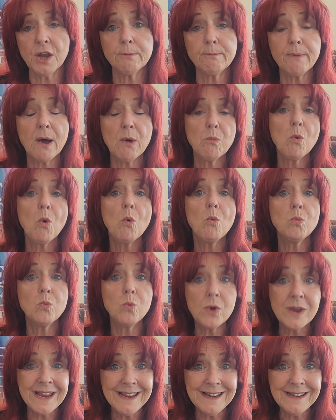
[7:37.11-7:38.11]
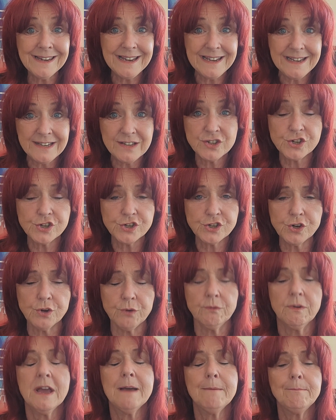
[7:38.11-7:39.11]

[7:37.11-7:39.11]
about what we need to do,